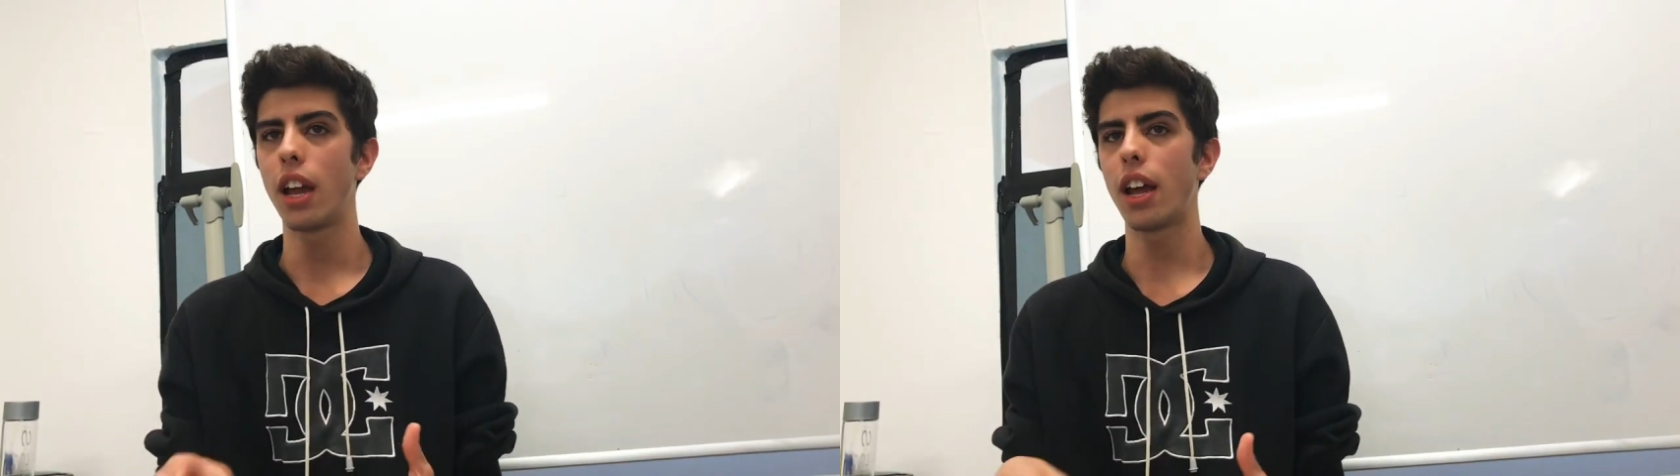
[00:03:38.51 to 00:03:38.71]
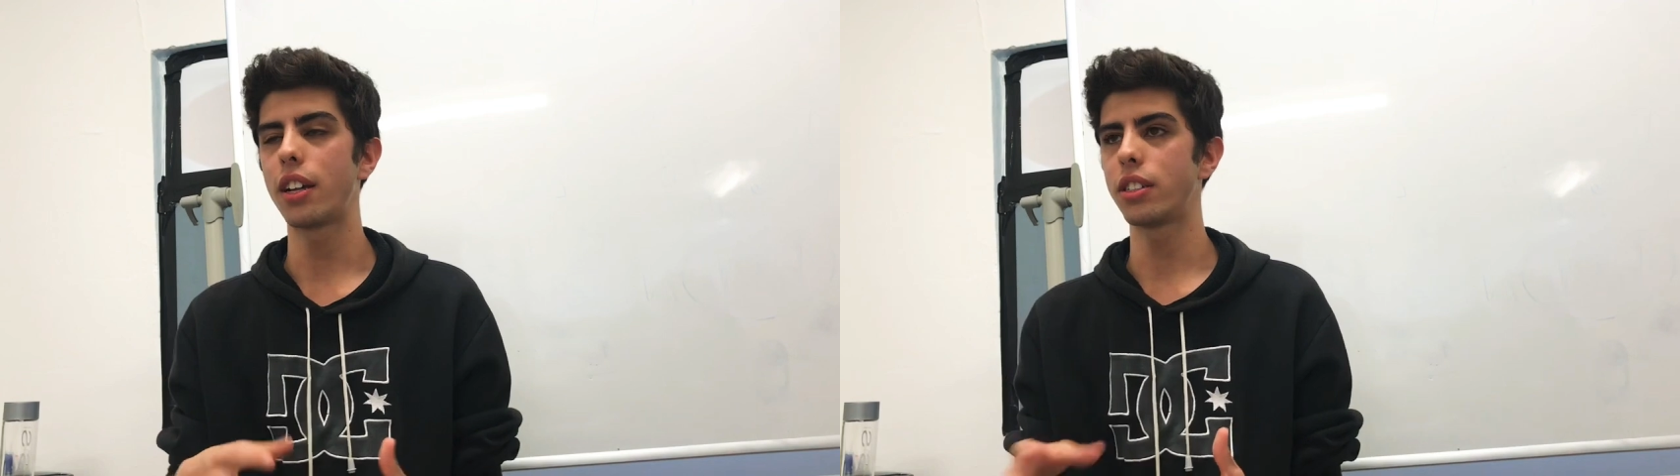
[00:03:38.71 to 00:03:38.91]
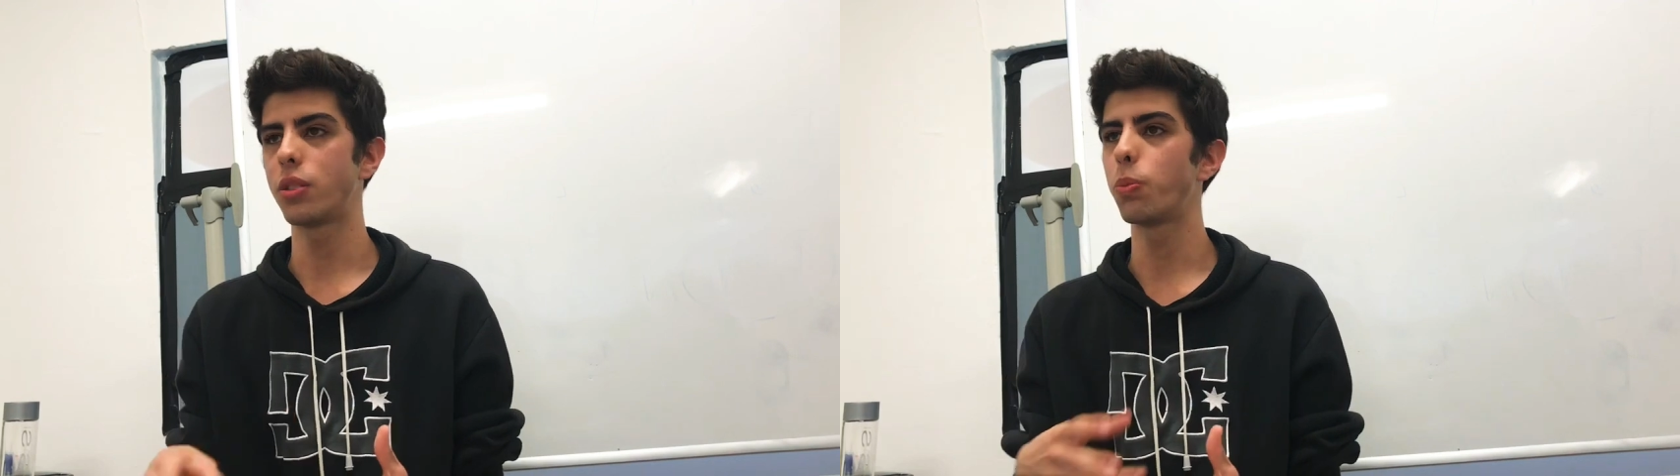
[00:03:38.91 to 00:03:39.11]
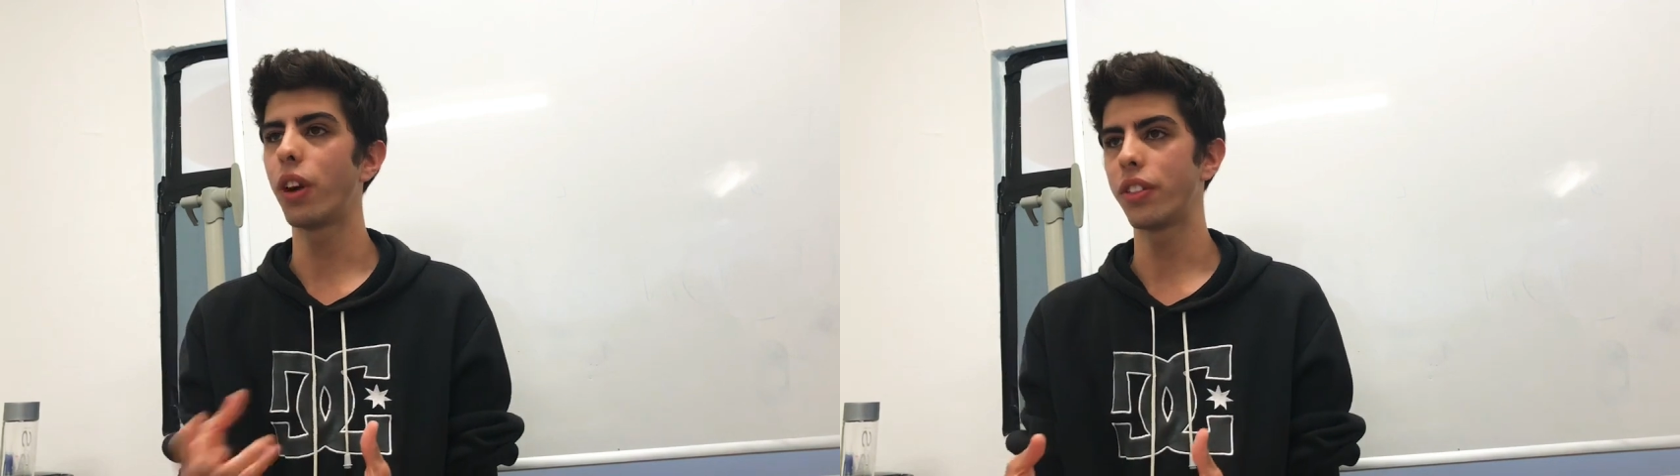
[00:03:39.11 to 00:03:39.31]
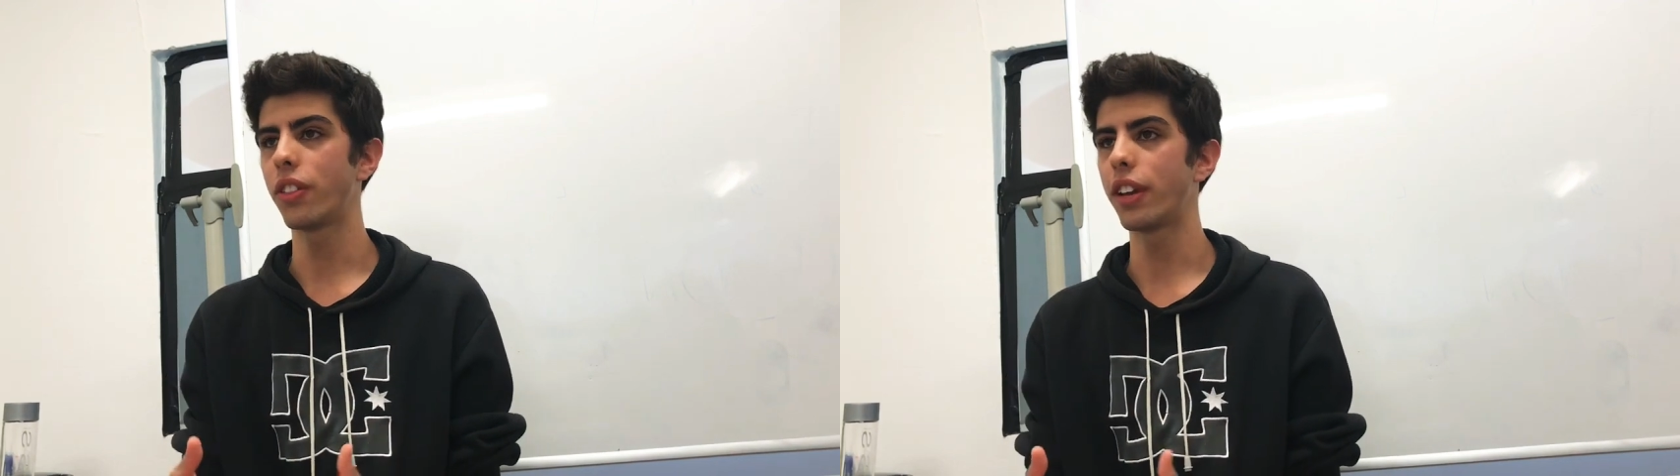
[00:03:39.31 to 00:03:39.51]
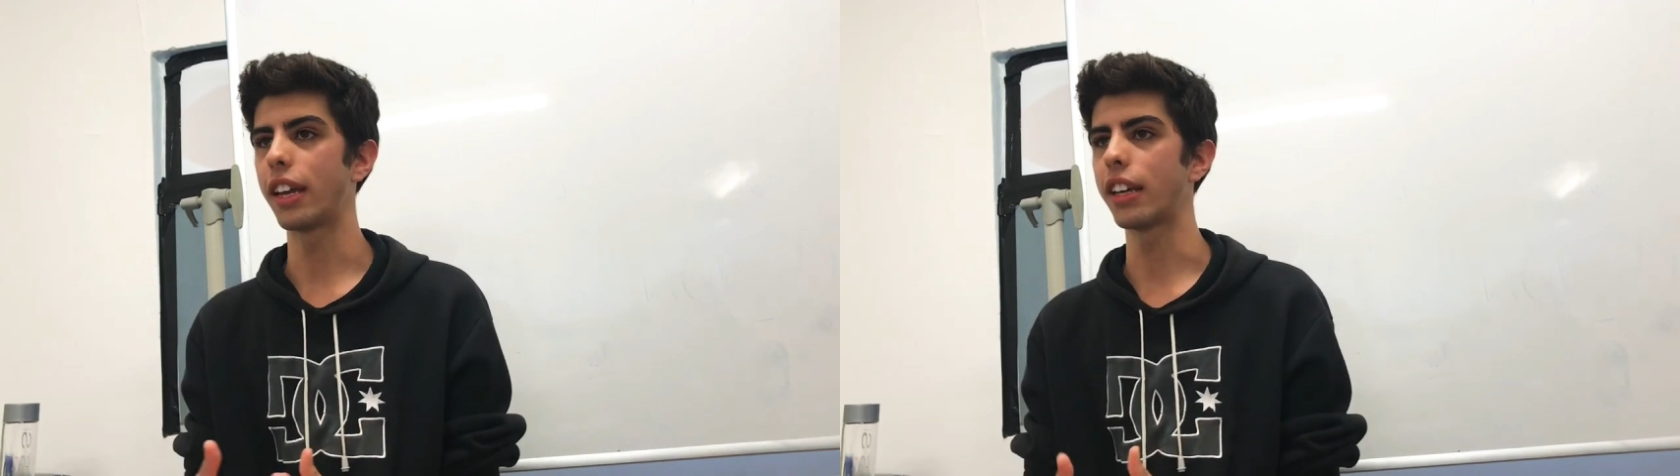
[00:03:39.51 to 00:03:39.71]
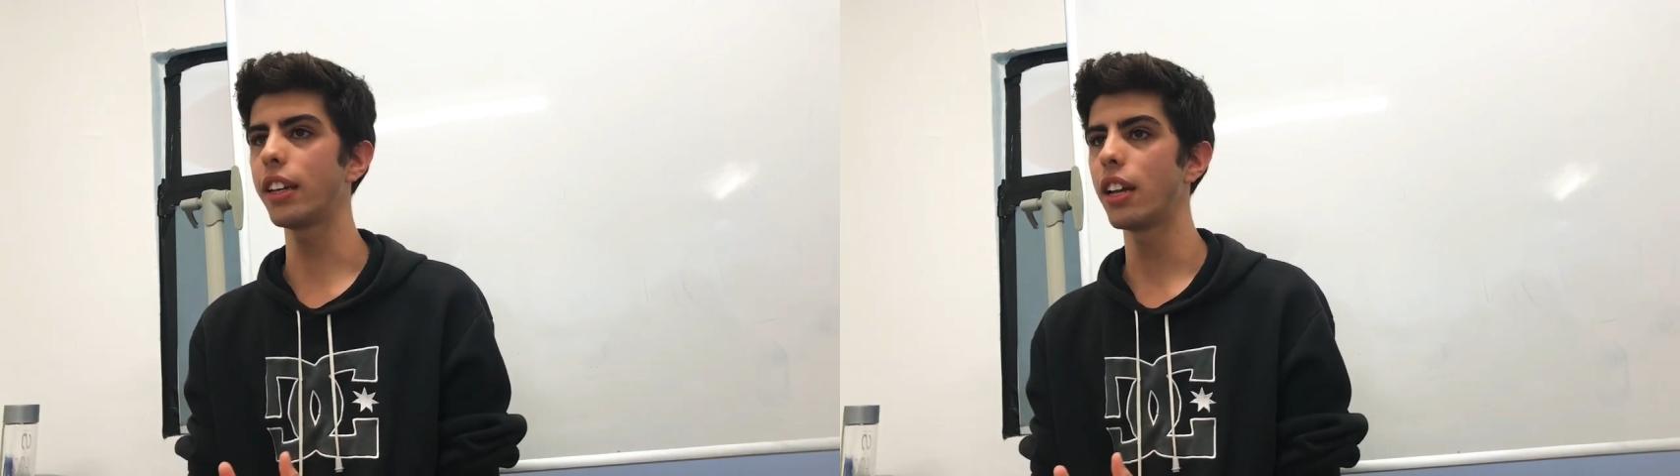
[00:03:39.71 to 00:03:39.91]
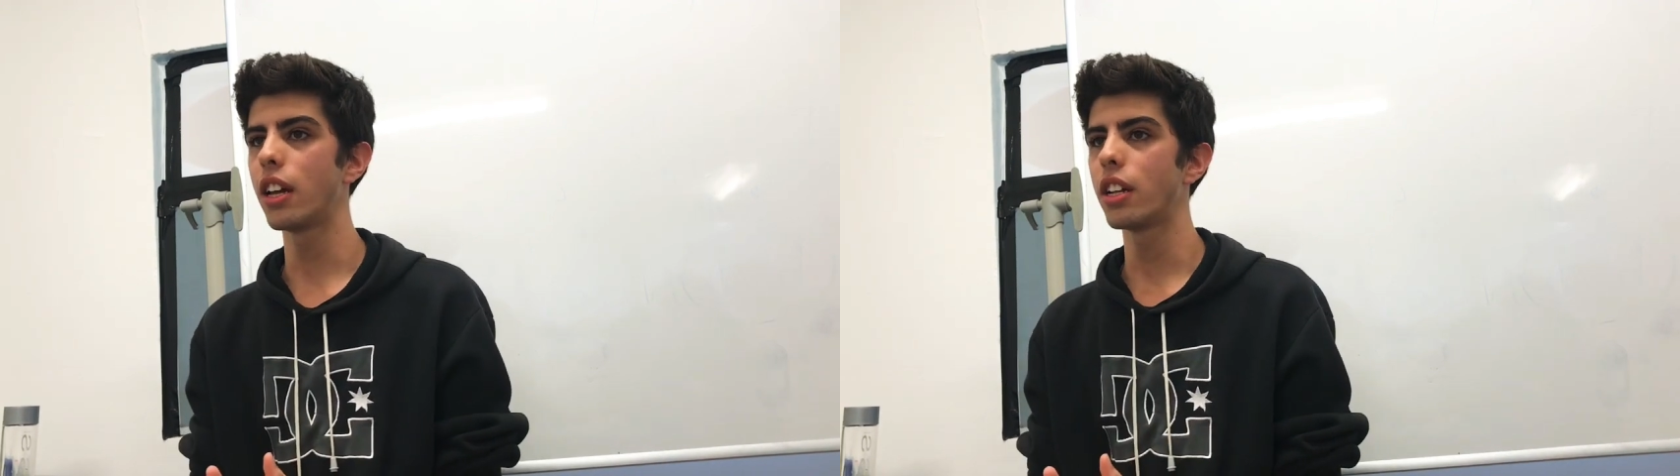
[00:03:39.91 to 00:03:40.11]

as one thing.